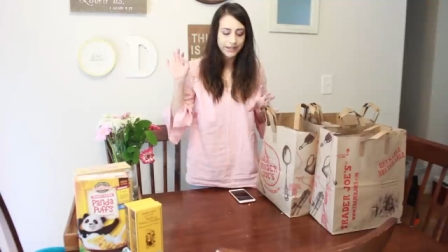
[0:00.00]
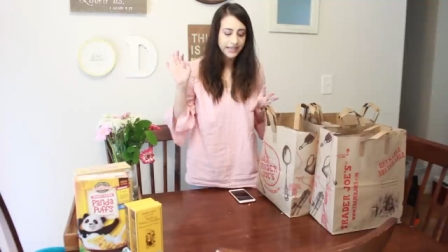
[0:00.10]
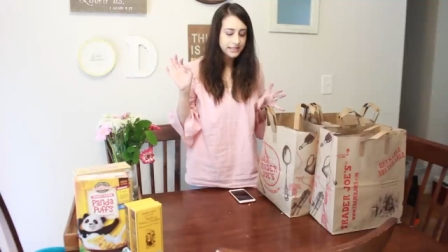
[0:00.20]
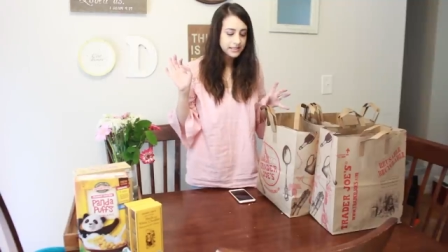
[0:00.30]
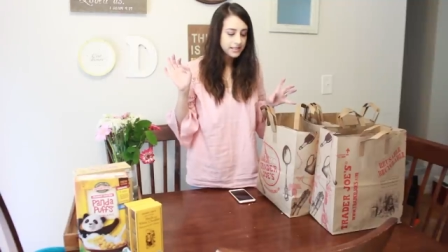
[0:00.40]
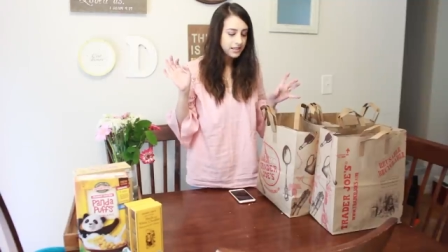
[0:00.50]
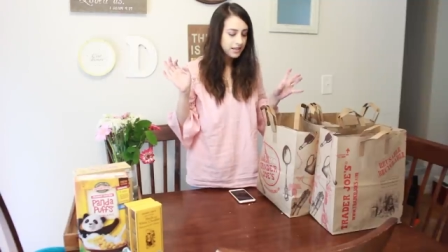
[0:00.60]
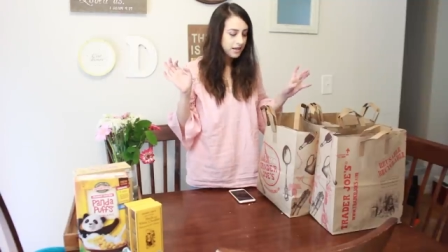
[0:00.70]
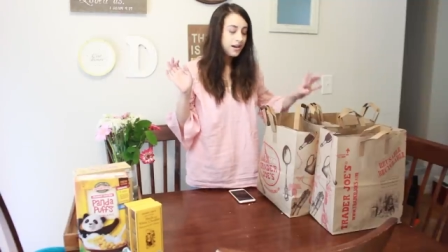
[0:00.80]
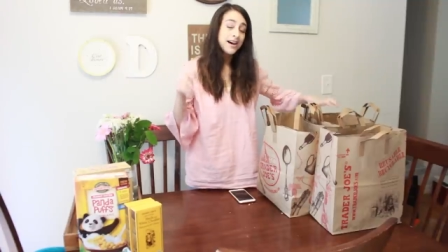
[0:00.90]
but
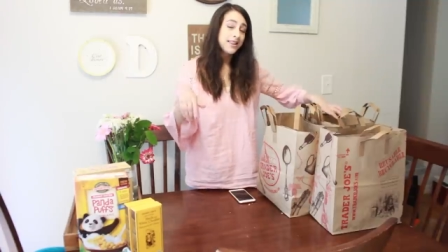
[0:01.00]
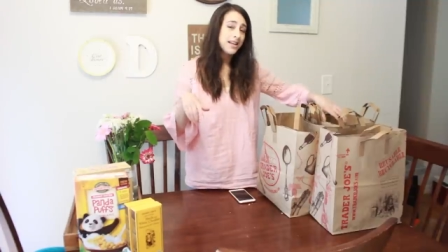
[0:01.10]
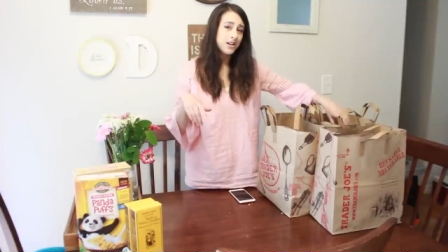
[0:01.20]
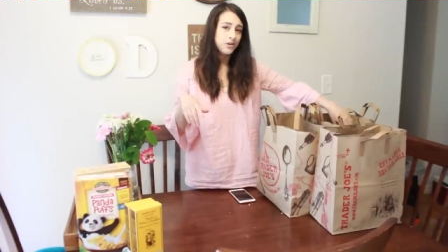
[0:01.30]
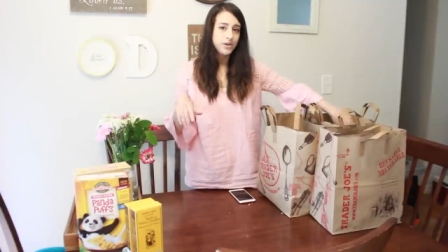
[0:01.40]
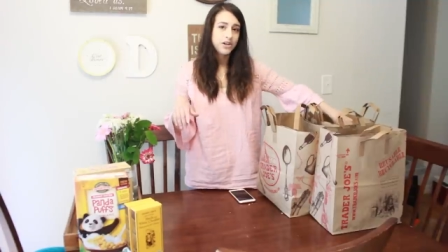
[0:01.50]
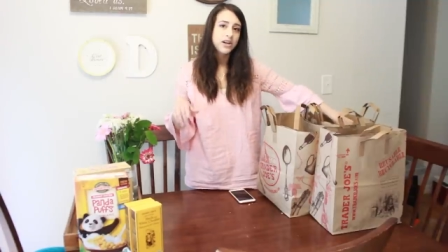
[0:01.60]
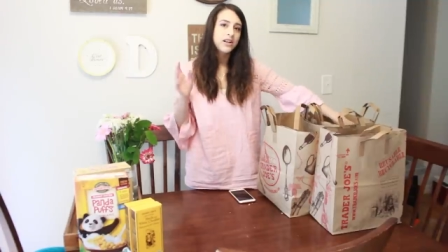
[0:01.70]
I think it'll be good.